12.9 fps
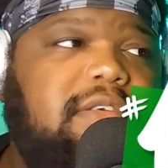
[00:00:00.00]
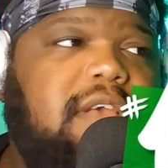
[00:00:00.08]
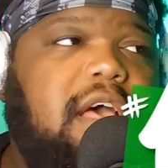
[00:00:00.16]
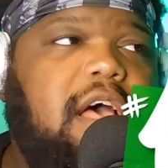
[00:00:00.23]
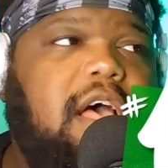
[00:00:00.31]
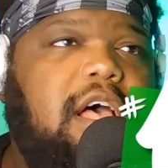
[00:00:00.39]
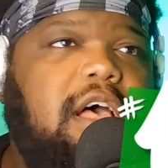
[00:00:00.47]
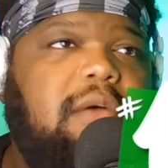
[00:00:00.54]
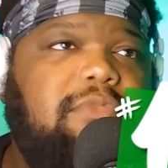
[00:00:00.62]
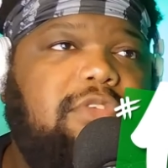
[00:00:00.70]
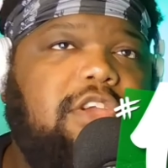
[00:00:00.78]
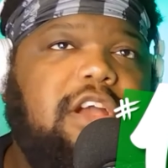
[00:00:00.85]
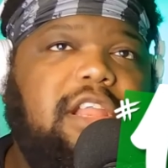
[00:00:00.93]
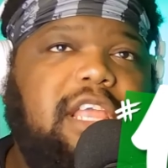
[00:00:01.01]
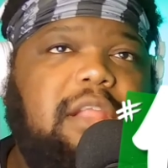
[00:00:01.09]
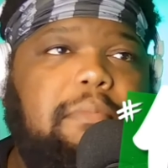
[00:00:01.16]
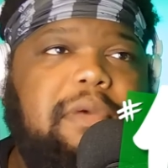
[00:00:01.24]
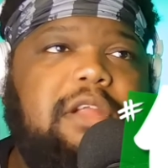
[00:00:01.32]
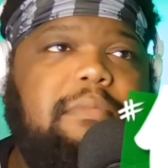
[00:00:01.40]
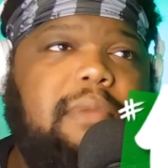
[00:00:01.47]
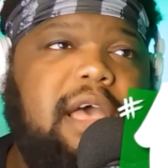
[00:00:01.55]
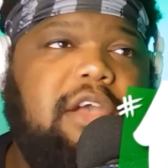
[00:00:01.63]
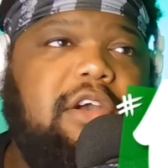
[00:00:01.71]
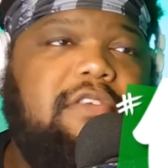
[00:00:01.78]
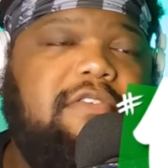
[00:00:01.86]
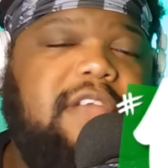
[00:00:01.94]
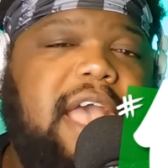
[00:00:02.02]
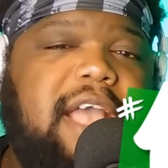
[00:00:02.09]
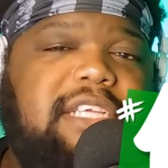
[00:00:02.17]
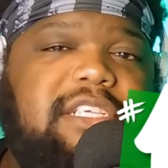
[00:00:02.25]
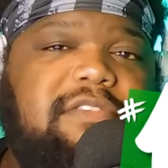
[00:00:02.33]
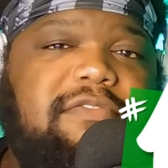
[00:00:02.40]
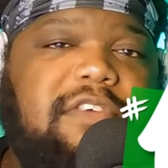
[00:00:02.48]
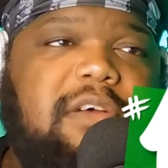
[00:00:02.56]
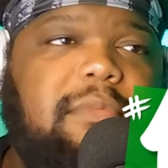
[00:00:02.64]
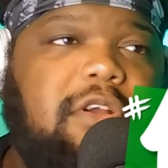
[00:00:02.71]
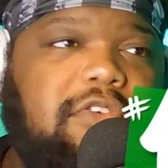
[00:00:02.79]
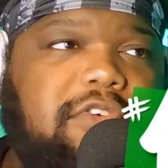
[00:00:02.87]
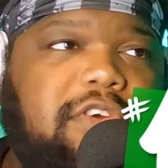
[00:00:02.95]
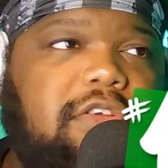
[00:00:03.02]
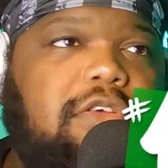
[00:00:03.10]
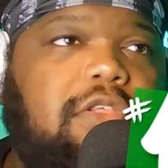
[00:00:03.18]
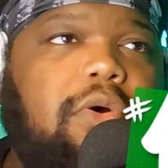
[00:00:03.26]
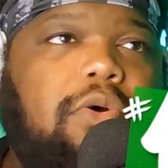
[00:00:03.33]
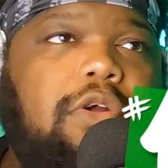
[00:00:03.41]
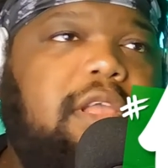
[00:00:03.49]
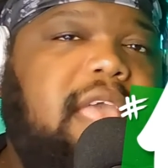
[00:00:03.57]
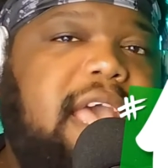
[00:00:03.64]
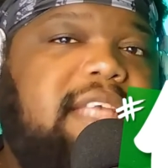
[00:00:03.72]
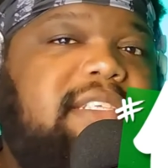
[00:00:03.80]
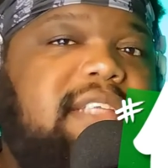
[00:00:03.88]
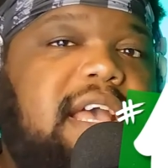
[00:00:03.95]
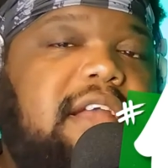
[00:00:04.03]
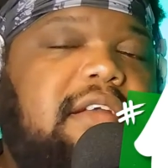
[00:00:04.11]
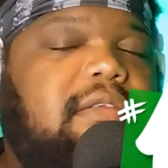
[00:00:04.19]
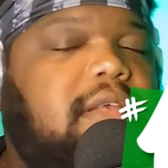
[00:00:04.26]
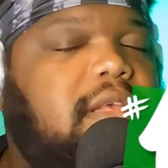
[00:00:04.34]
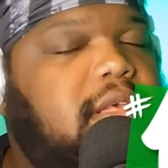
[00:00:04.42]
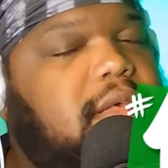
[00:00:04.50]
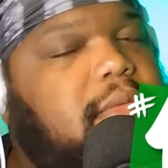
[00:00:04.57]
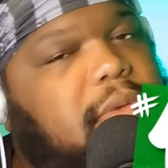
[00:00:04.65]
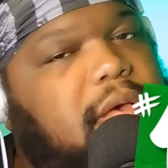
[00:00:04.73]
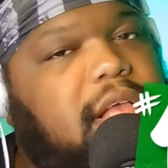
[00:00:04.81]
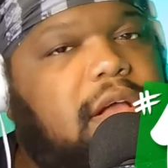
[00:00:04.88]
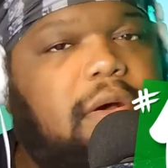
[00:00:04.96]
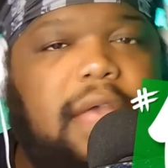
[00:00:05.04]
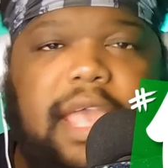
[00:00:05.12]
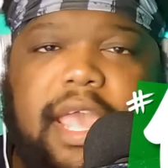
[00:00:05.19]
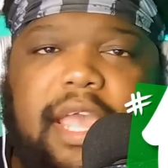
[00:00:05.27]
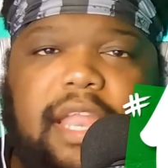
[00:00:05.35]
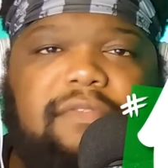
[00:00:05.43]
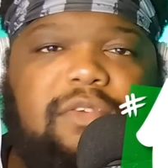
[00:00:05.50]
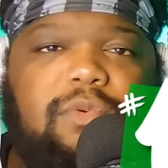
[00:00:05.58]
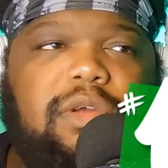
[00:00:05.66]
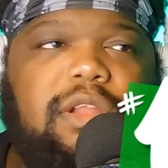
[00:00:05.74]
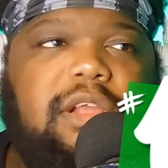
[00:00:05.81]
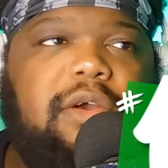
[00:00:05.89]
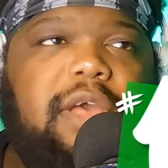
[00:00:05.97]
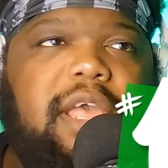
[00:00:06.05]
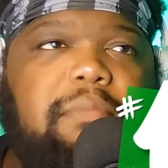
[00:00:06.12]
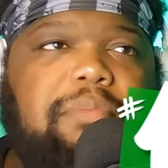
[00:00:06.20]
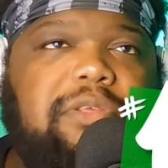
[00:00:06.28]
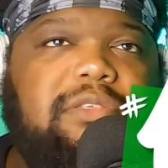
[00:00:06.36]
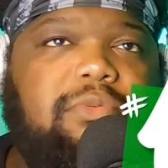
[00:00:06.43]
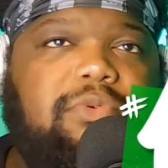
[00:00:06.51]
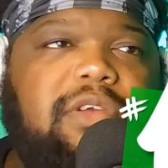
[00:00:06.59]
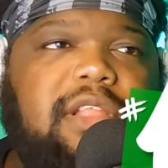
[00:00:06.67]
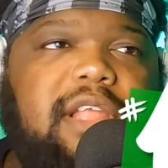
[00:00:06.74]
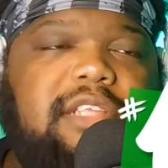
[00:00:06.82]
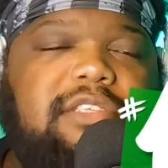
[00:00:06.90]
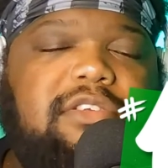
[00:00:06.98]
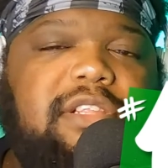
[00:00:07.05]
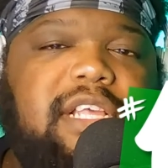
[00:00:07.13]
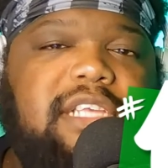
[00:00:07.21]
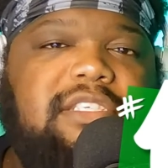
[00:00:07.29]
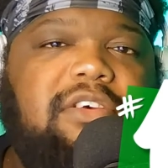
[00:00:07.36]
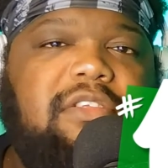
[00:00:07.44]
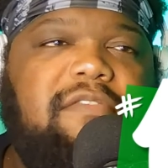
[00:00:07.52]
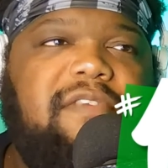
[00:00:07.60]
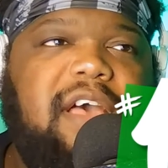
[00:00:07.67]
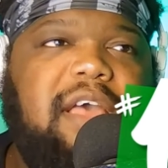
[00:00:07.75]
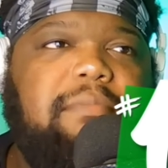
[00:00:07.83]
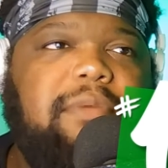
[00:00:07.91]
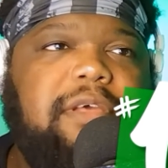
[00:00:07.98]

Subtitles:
You're going to get a better Maillard reaction from a griddle or a cast iron. But go ahead. If you want to go ahead and put some grill lines on it, that's totally fine.